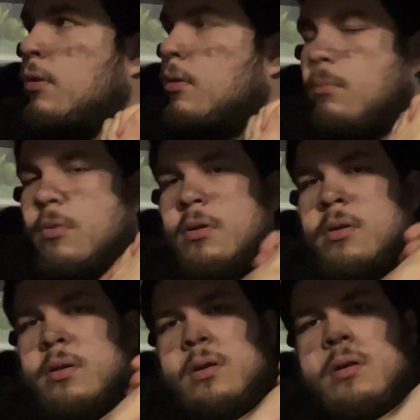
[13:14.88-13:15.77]

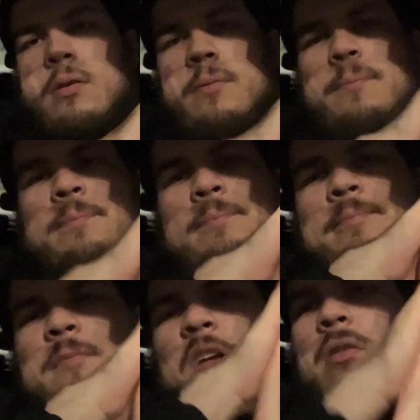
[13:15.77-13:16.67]
But yeah,
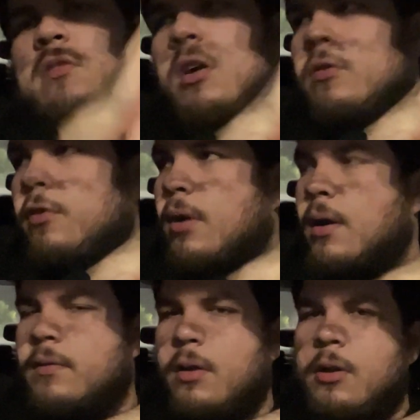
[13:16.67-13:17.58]
I'll talk to you
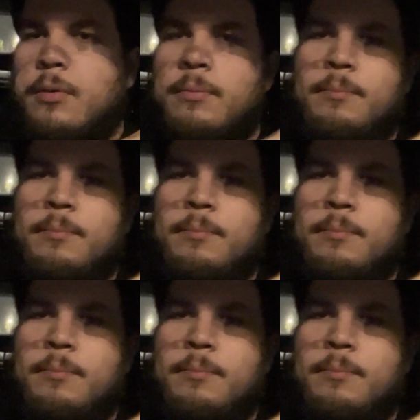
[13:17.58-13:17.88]
guys later.